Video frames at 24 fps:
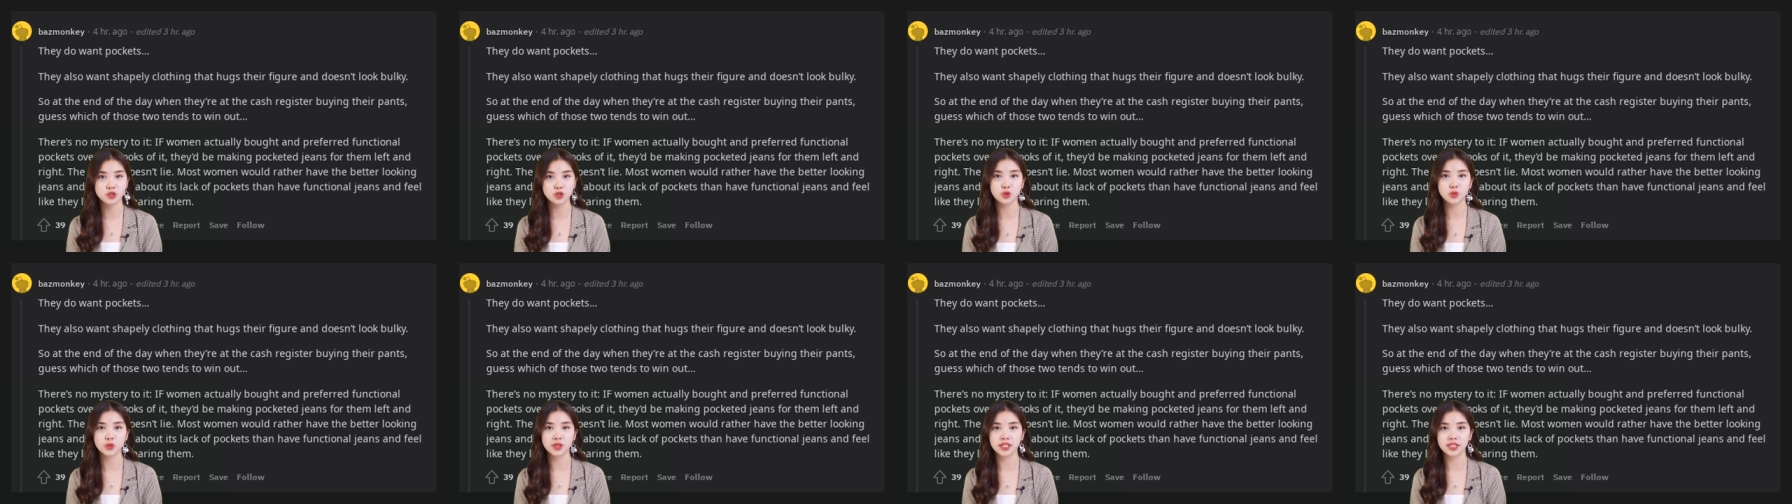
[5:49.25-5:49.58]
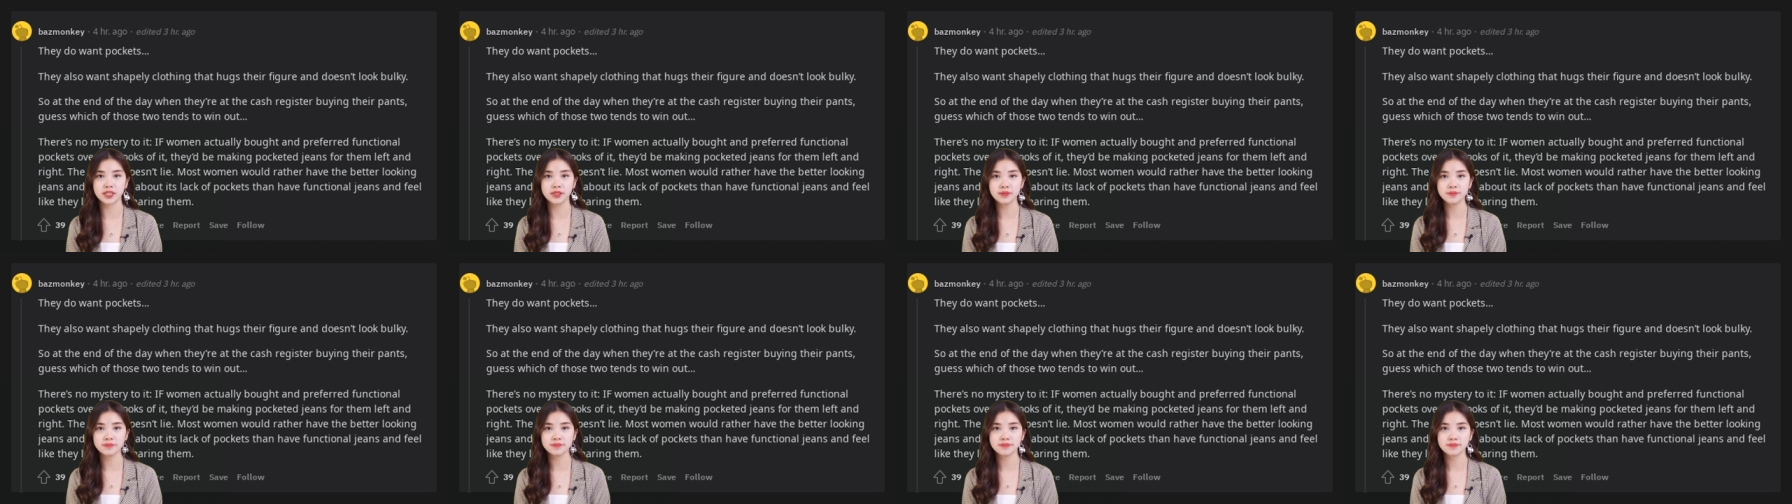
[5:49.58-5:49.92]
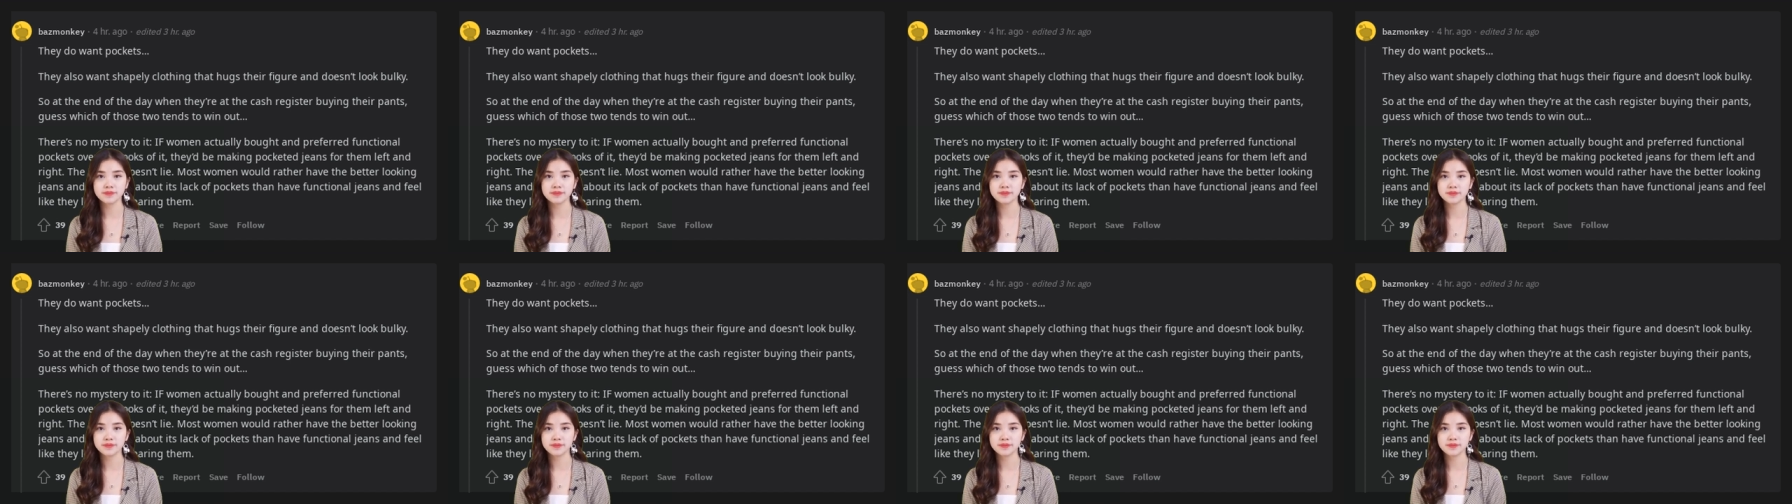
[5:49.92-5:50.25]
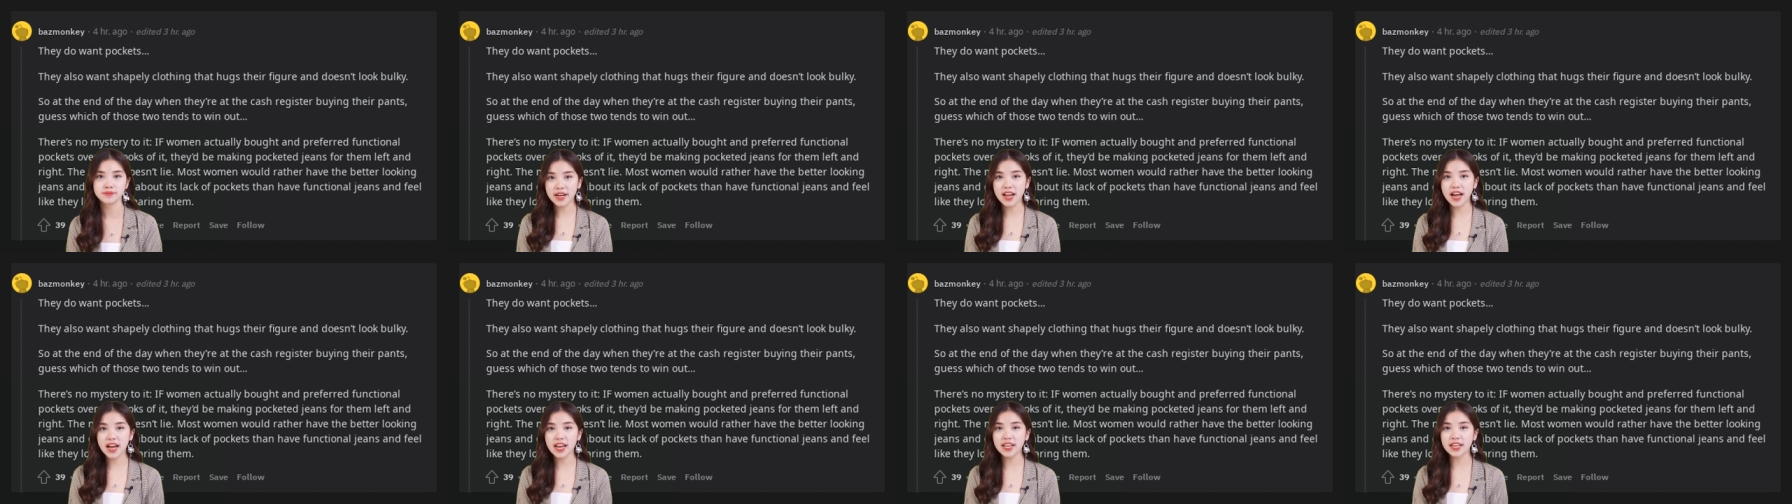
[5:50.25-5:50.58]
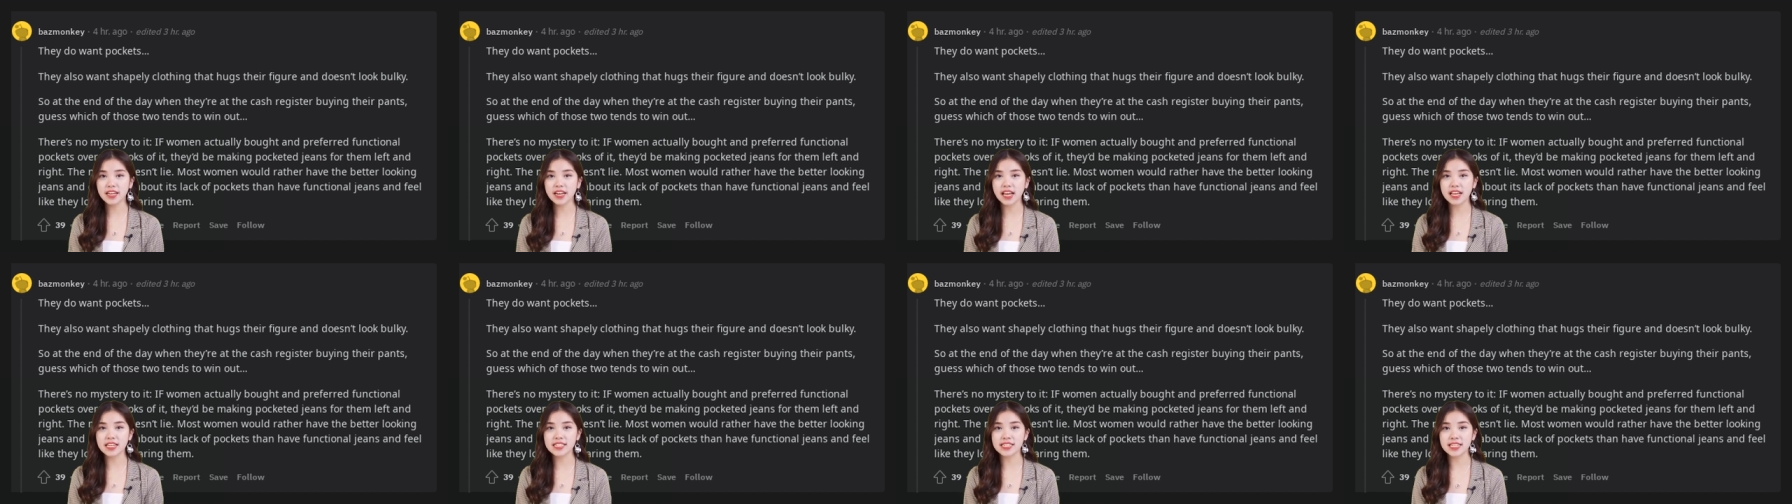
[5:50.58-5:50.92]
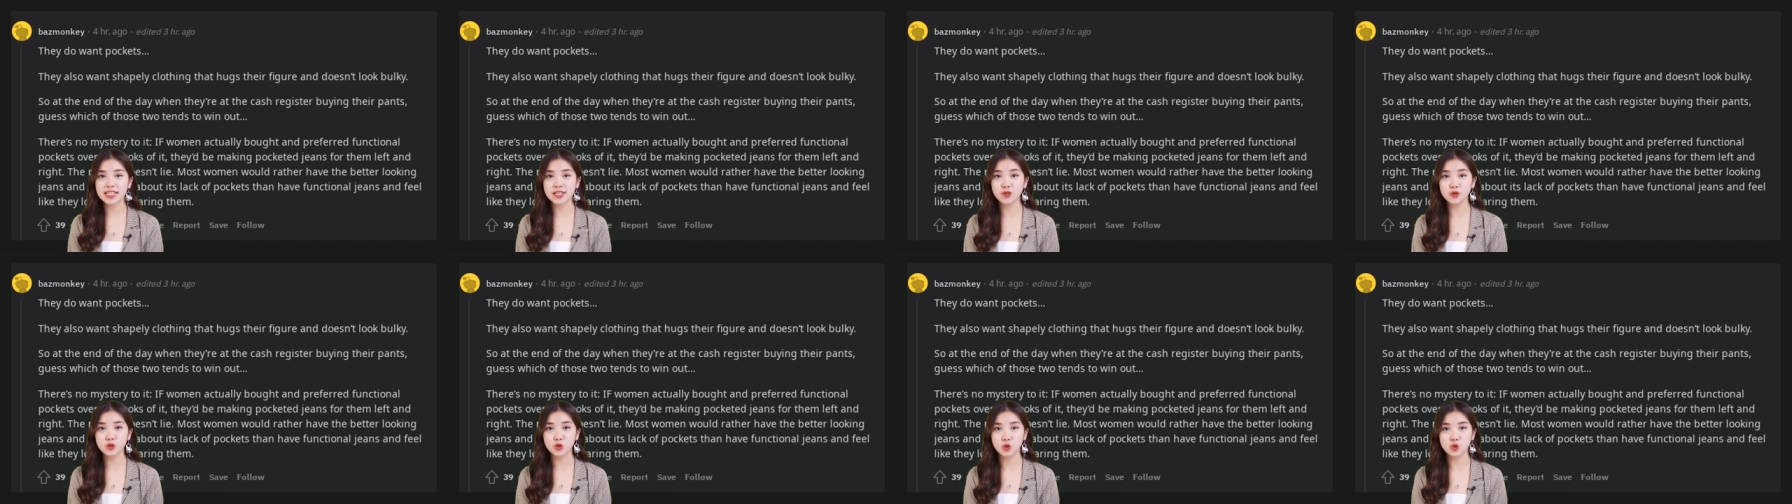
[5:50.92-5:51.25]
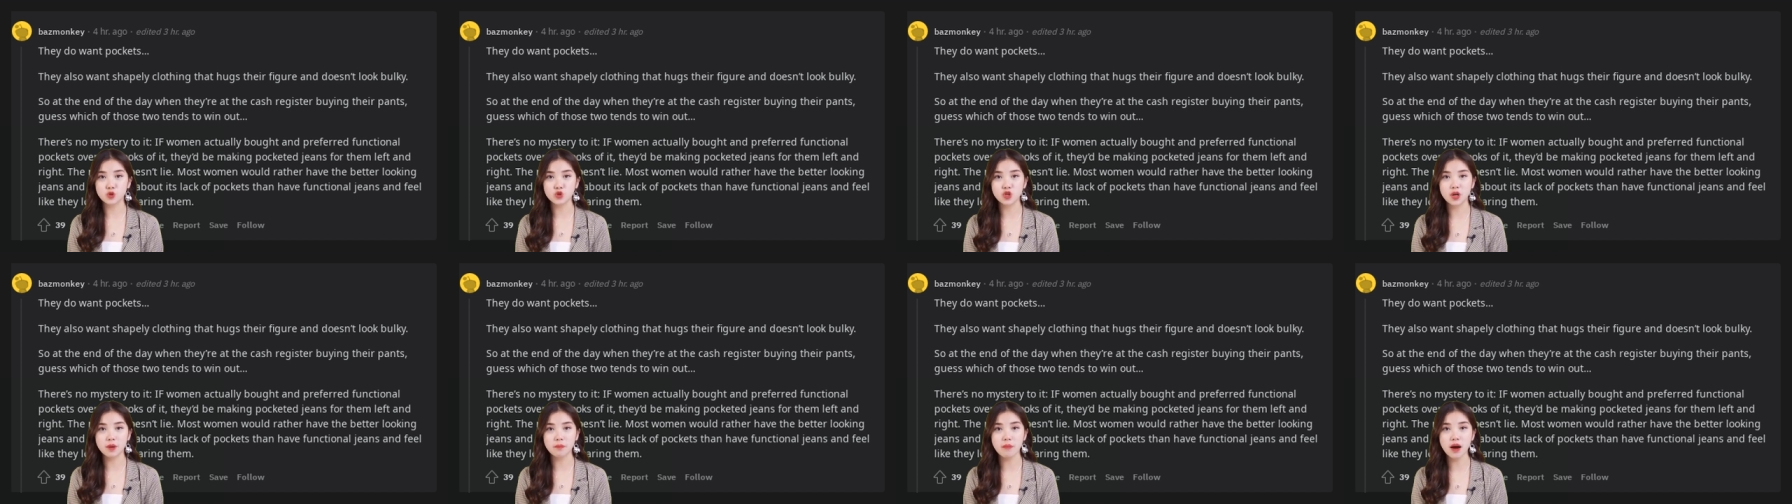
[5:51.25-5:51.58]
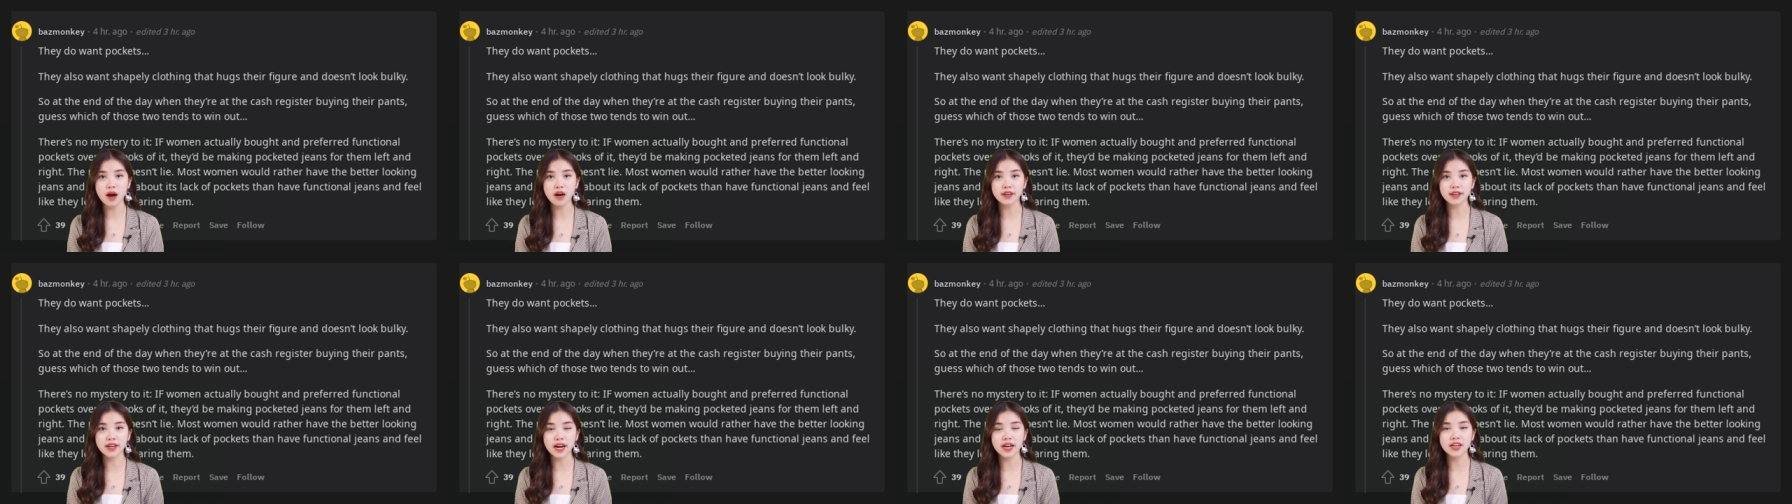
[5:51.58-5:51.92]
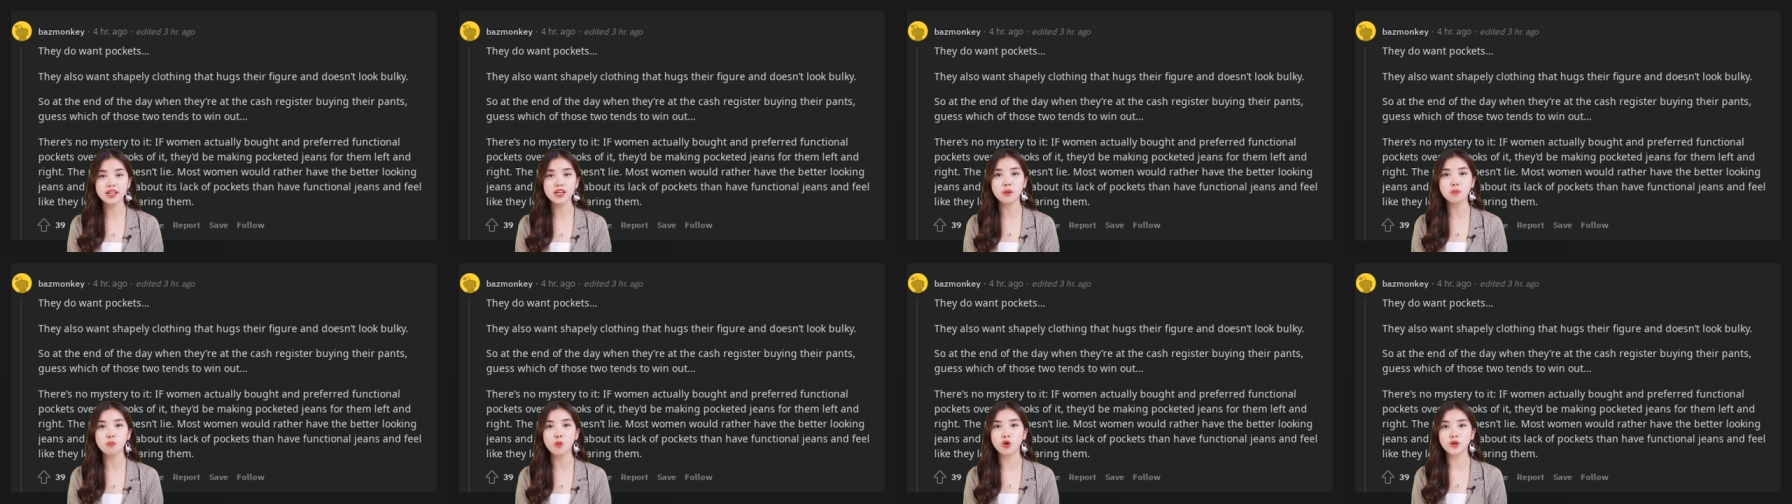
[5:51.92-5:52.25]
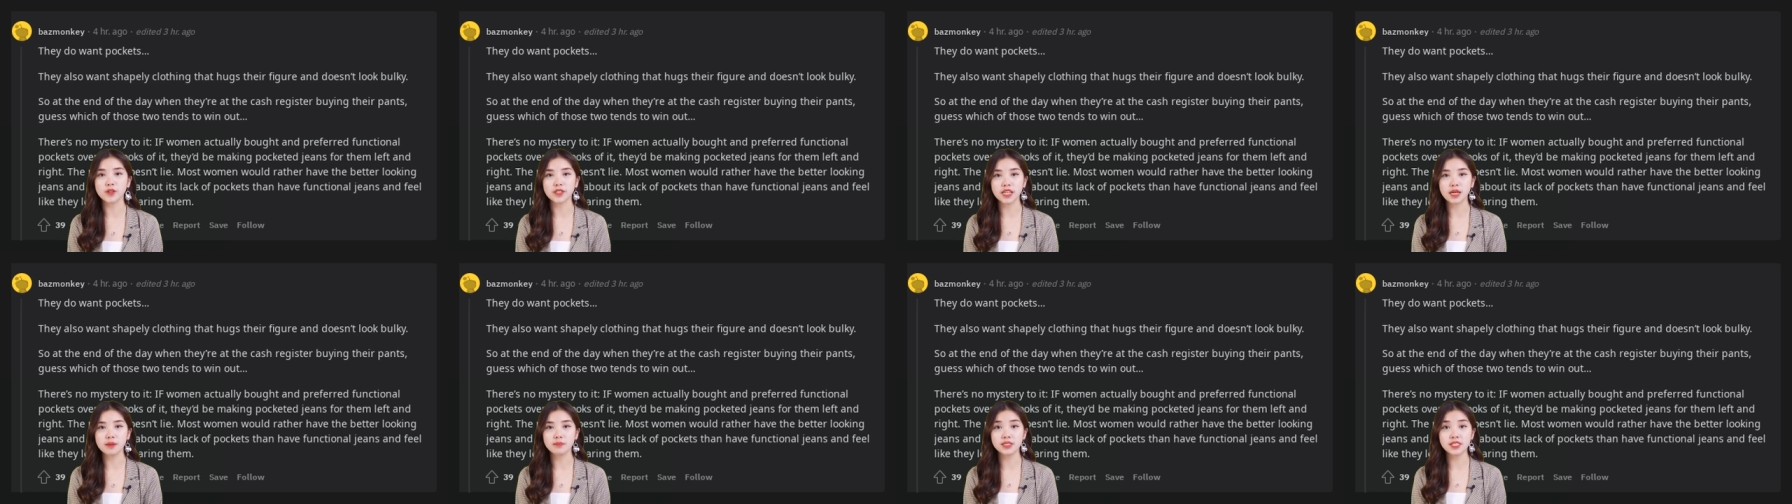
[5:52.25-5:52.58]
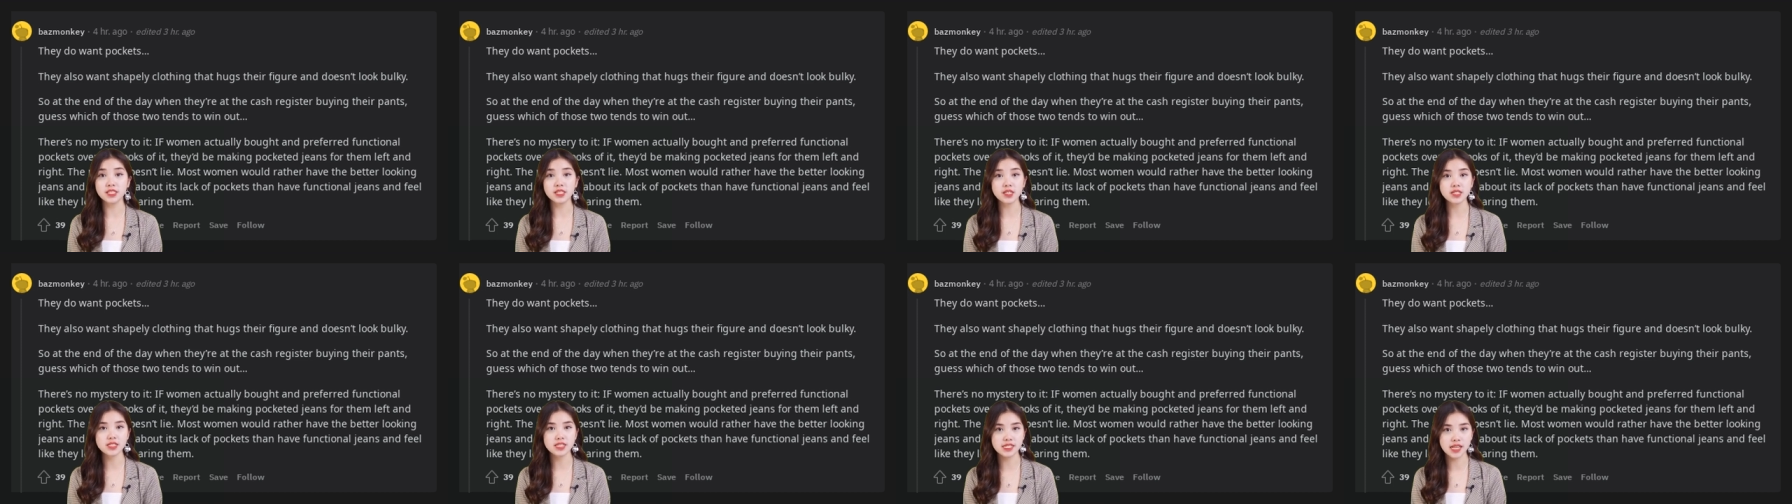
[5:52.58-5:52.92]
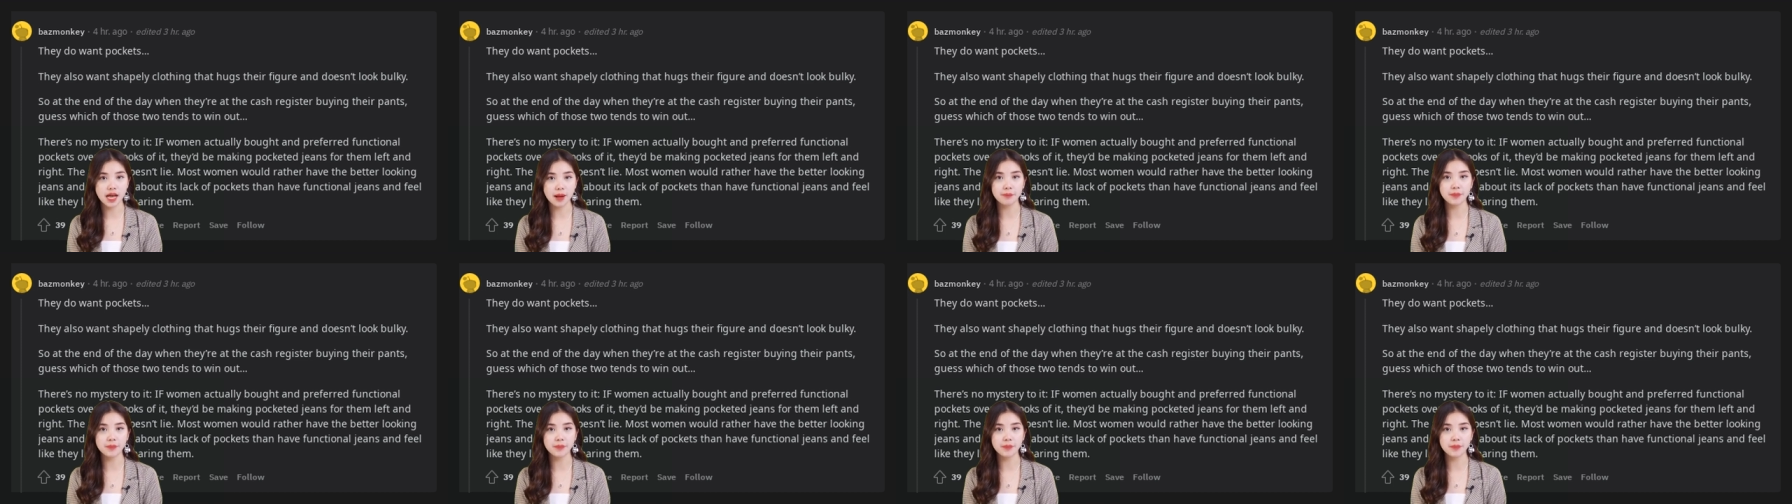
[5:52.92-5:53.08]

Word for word: have functional jeans and feel like they look bad wearing them.